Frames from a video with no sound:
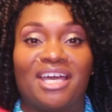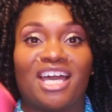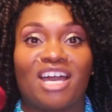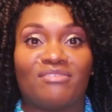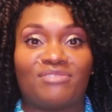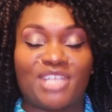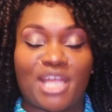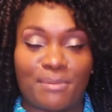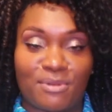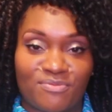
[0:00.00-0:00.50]

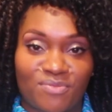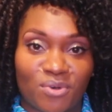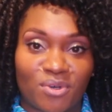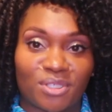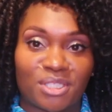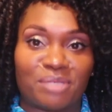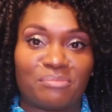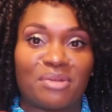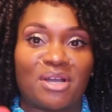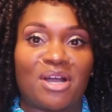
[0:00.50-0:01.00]
I've shared before
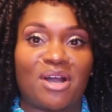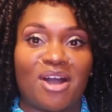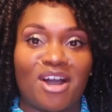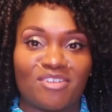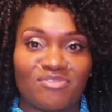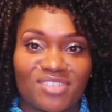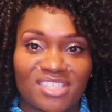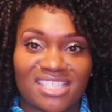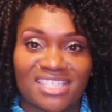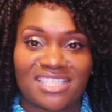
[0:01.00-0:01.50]
that my
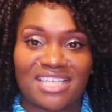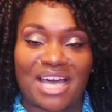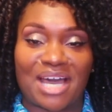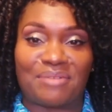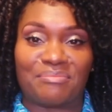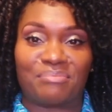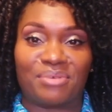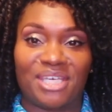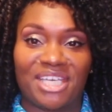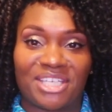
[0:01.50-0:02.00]
office is
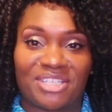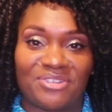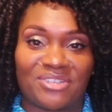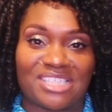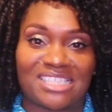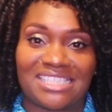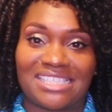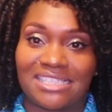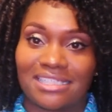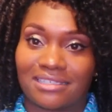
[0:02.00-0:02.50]
hot pink. You
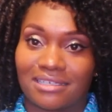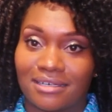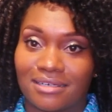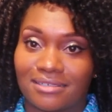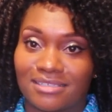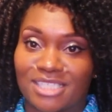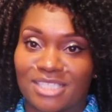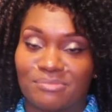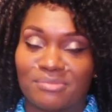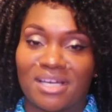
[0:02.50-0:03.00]
can see the
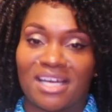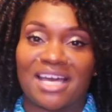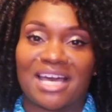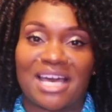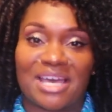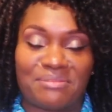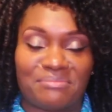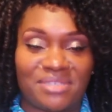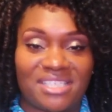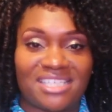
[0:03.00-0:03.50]
curtains
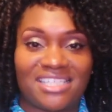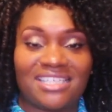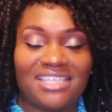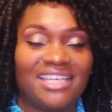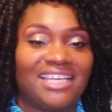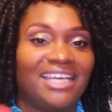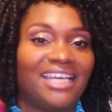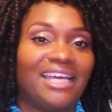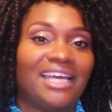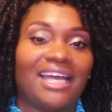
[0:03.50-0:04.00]
behind me.
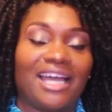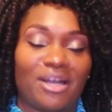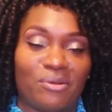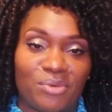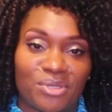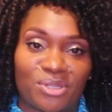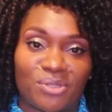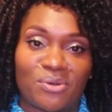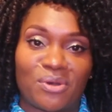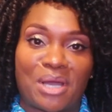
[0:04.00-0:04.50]
I
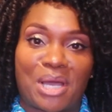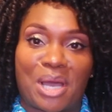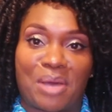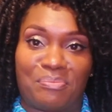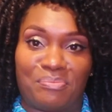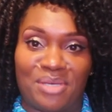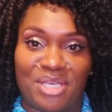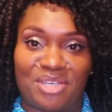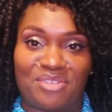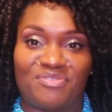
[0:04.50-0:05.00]
went through a
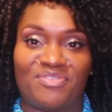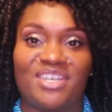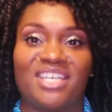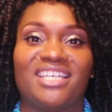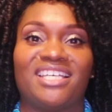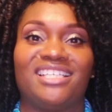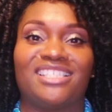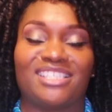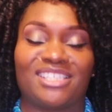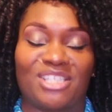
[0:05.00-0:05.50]
hot pink
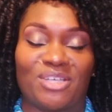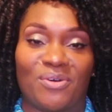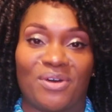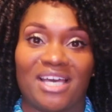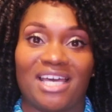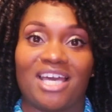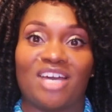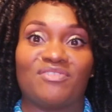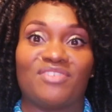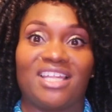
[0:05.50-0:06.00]
phase and so I
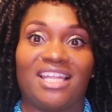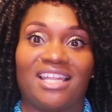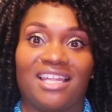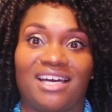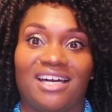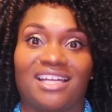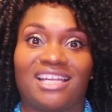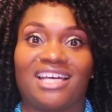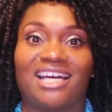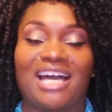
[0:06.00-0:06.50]
have a
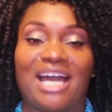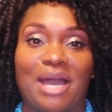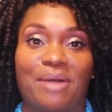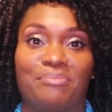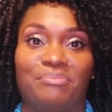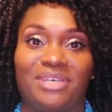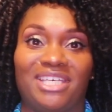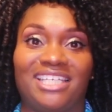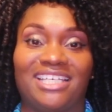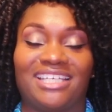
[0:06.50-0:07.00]
lot of
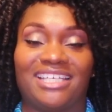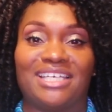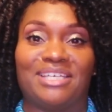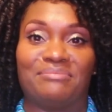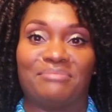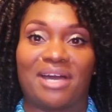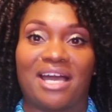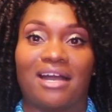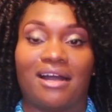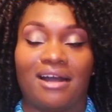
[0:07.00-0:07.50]
hot pink
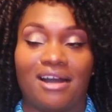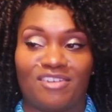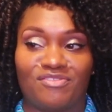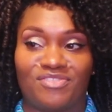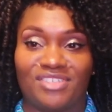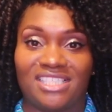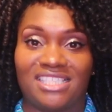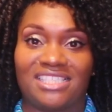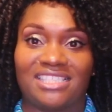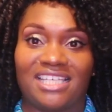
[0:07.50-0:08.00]
in my
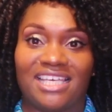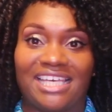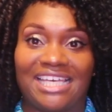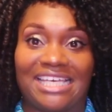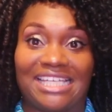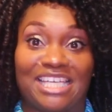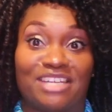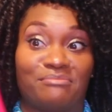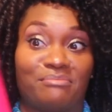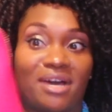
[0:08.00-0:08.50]
office
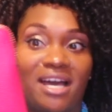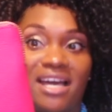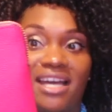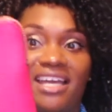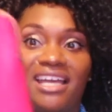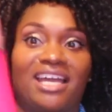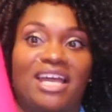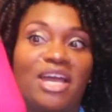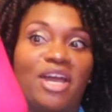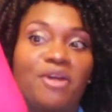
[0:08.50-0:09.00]
and in
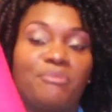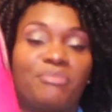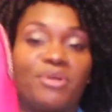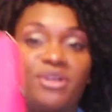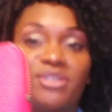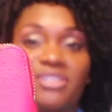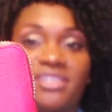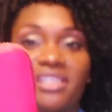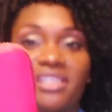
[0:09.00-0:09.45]
my purse